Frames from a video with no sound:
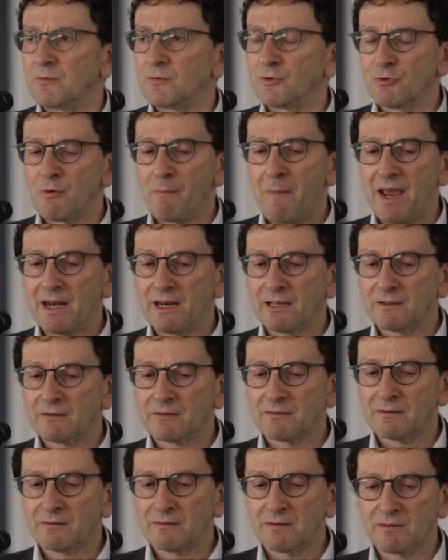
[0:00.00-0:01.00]
dramatic,
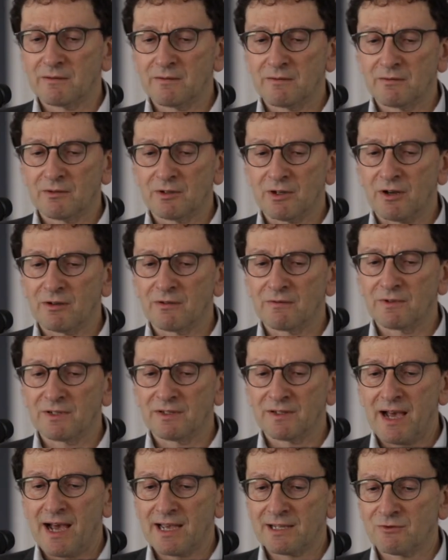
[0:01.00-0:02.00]
you know,
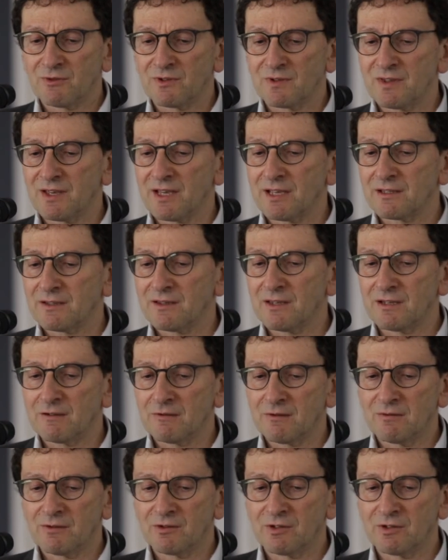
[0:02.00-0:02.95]
disastrous things that